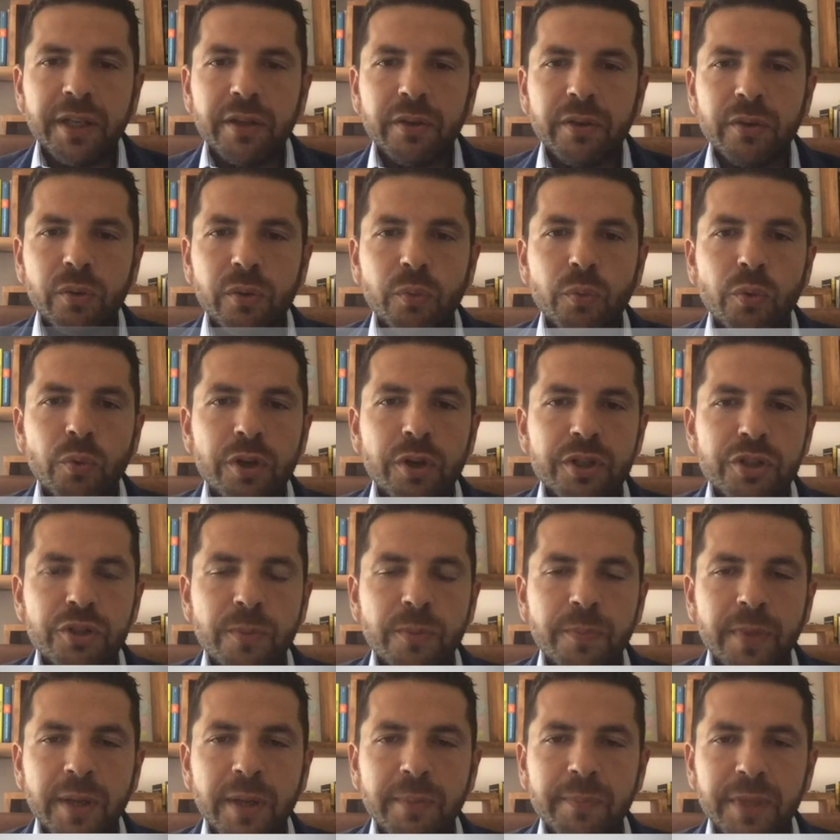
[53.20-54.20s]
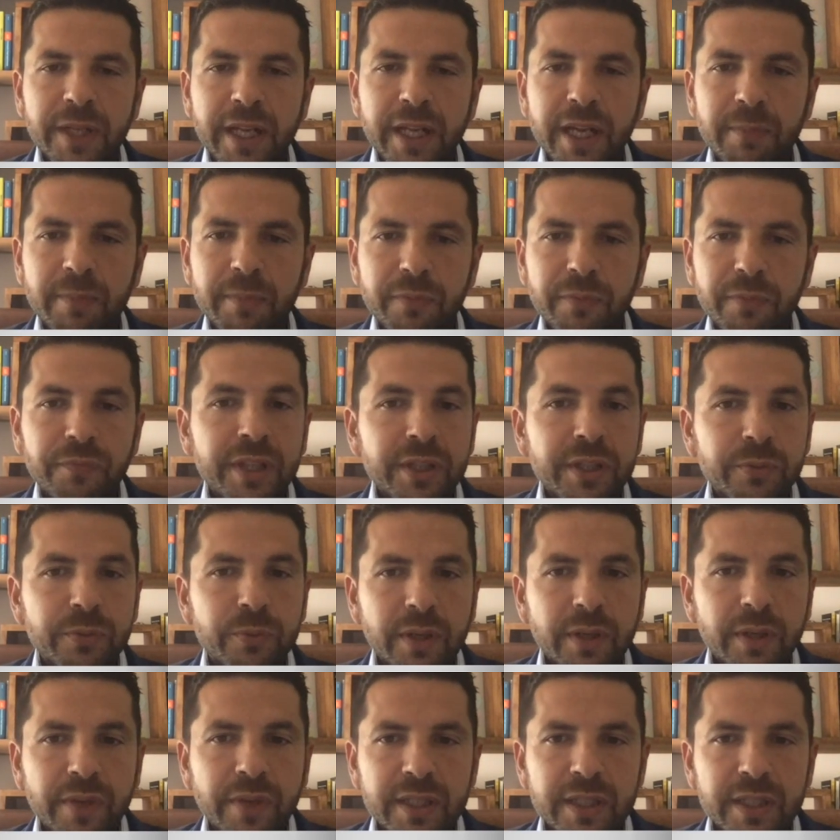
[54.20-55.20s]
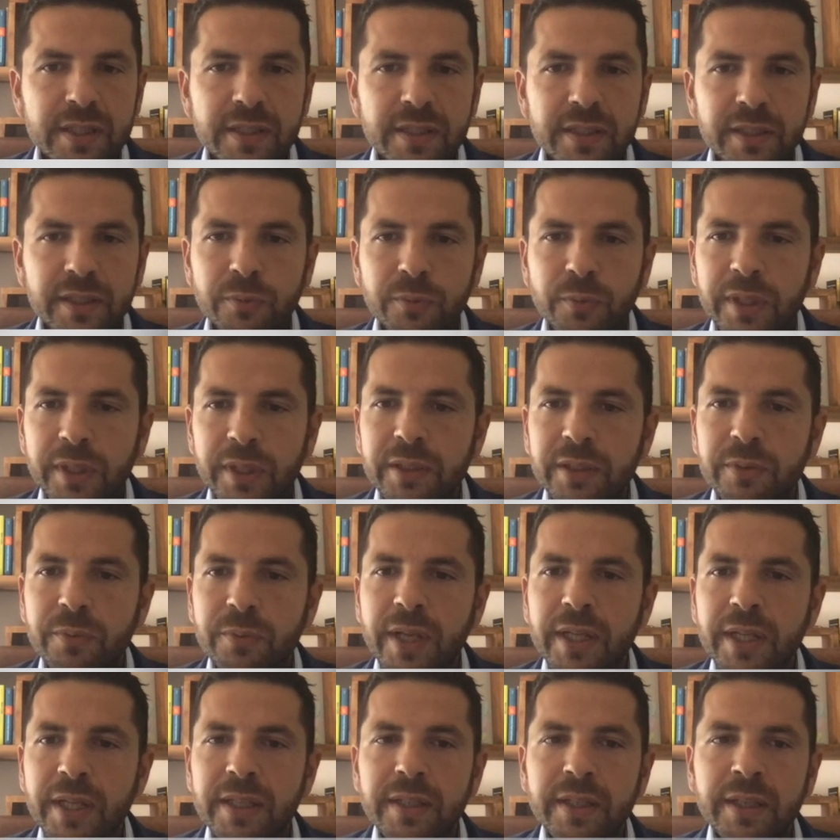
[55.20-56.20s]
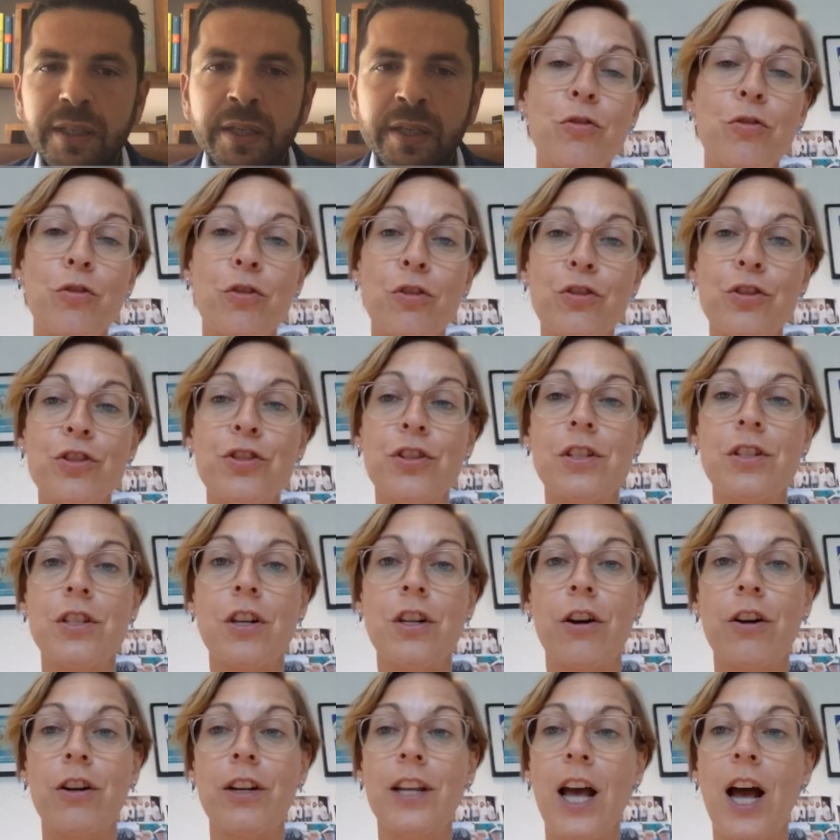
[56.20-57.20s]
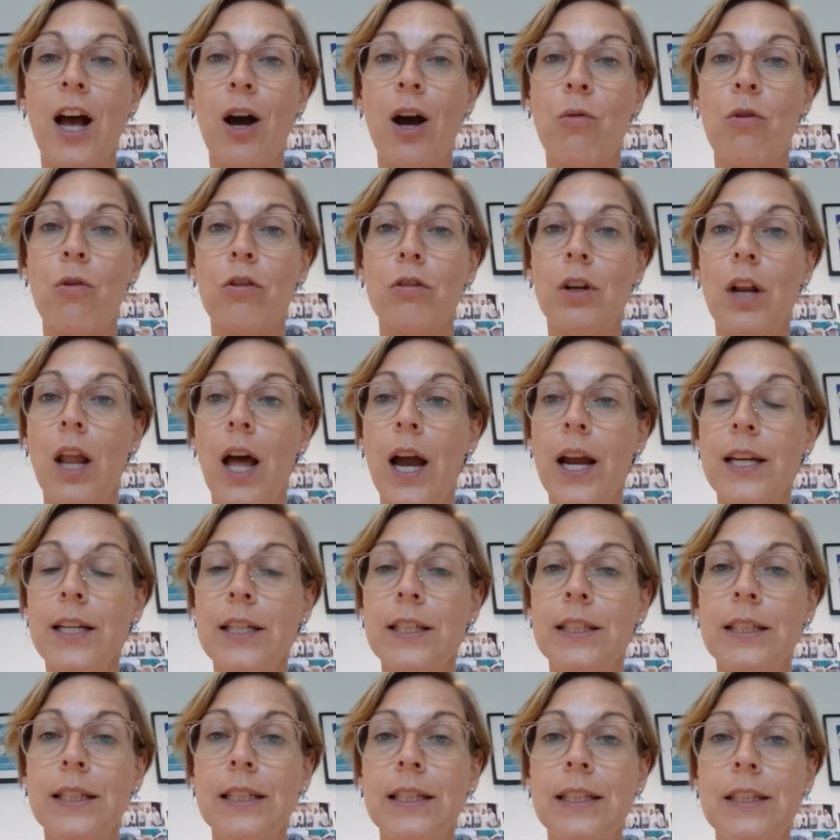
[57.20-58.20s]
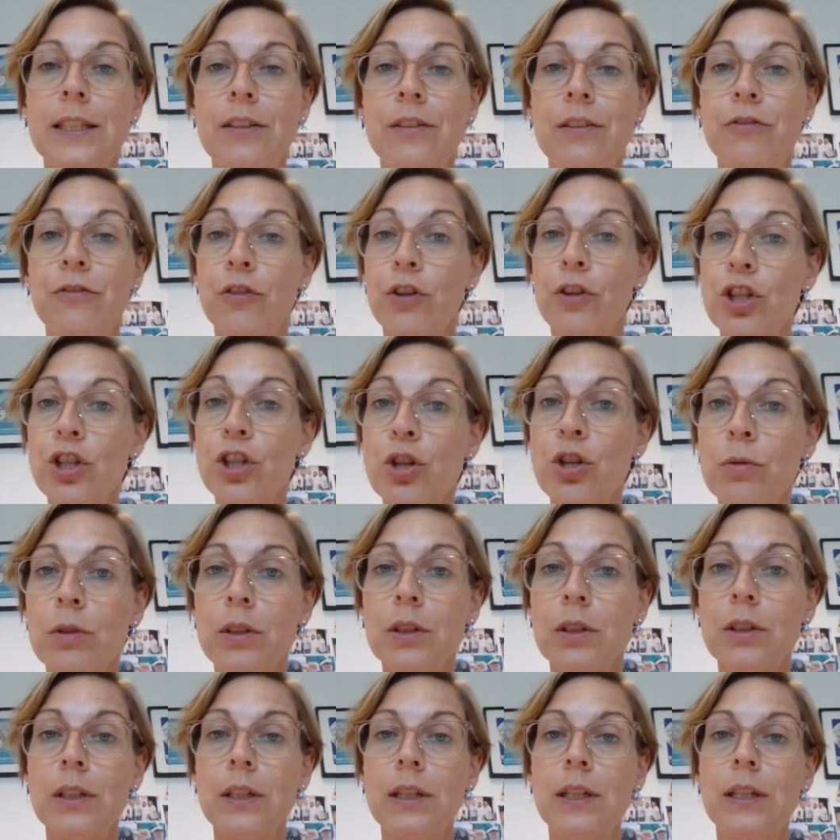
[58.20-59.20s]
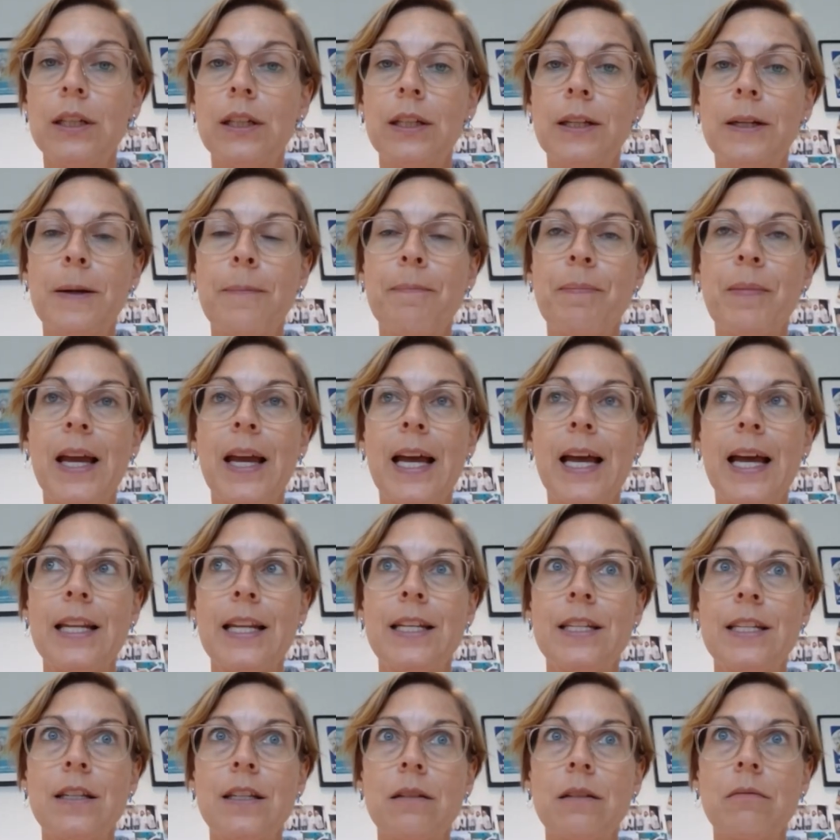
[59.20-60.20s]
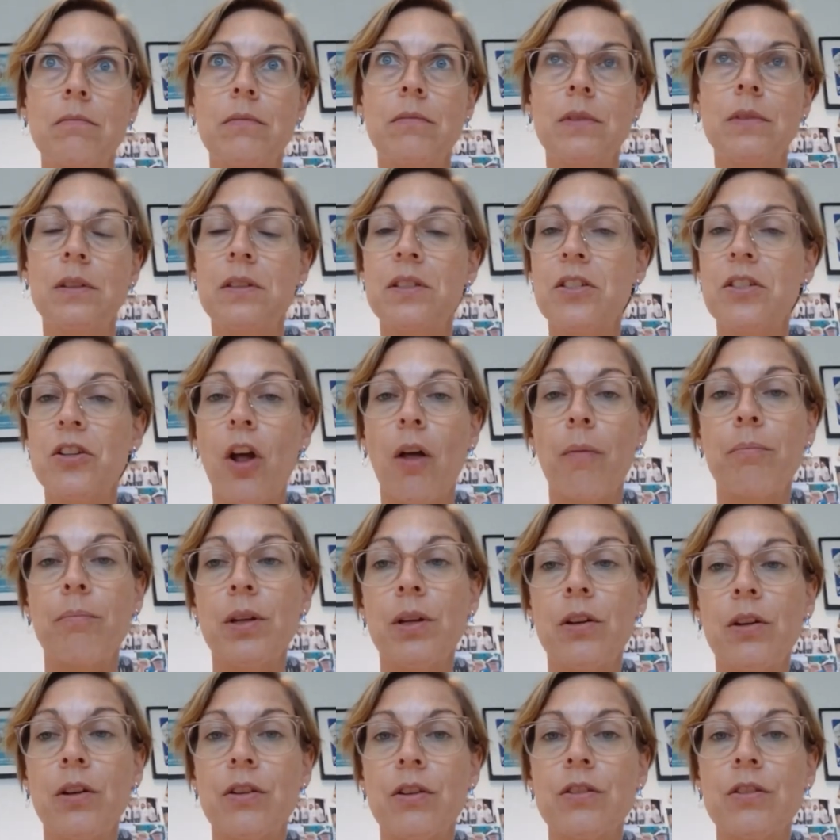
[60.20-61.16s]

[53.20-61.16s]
All workshops are becoming virtual events in 2020. Campus courses are now online, virtual, and it's not